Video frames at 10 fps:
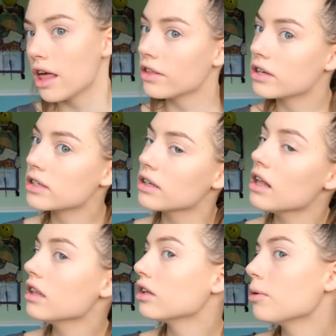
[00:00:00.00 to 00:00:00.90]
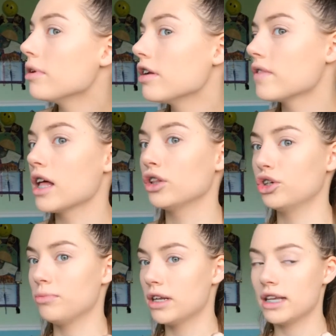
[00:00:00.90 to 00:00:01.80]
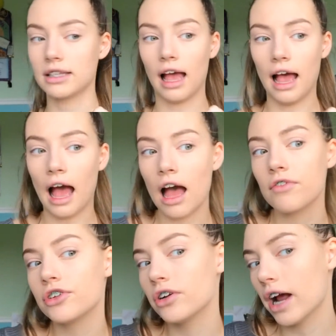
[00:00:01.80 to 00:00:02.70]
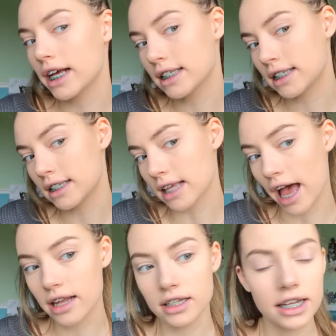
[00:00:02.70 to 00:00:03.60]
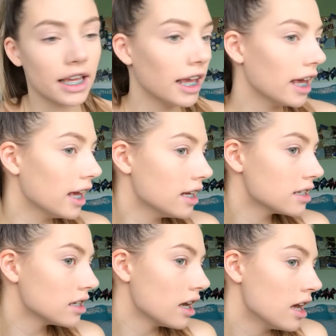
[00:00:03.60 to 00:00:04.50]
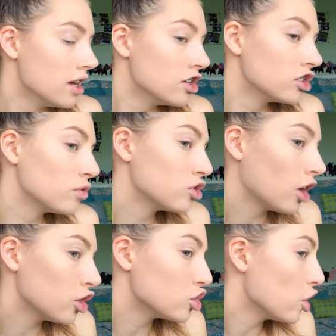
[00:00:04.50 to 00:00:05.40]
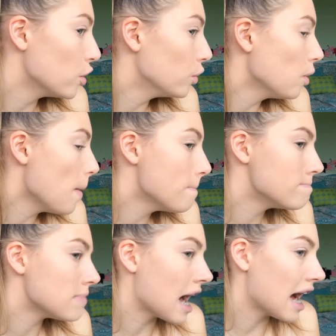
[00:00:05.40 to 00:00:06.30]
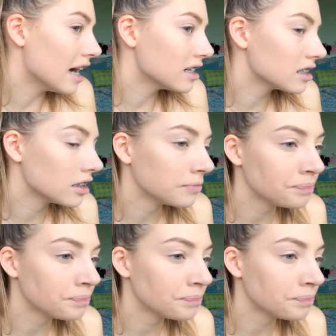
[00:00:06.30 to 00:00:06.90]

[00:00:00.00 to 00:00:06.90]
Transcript: There's still a little bit of that luminous after I set it. So it's not too matte,